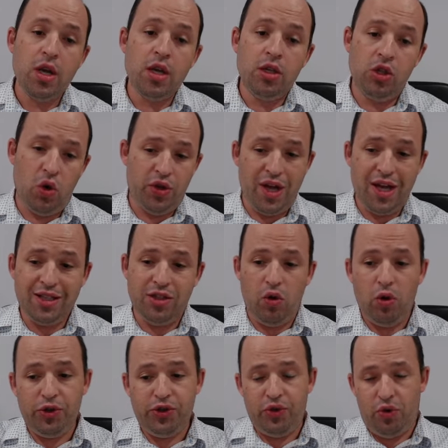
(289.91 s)
So that's
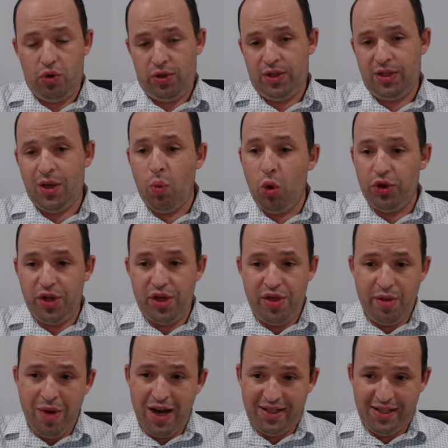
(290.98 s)
also somewhat a
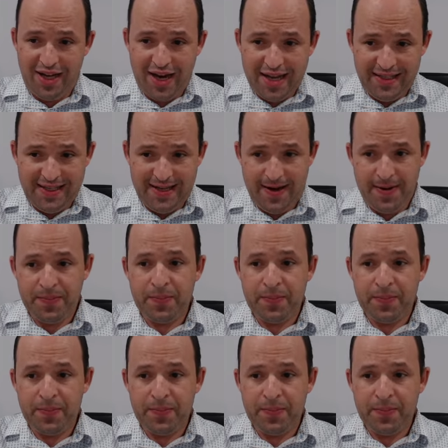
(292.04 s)
thematic idea.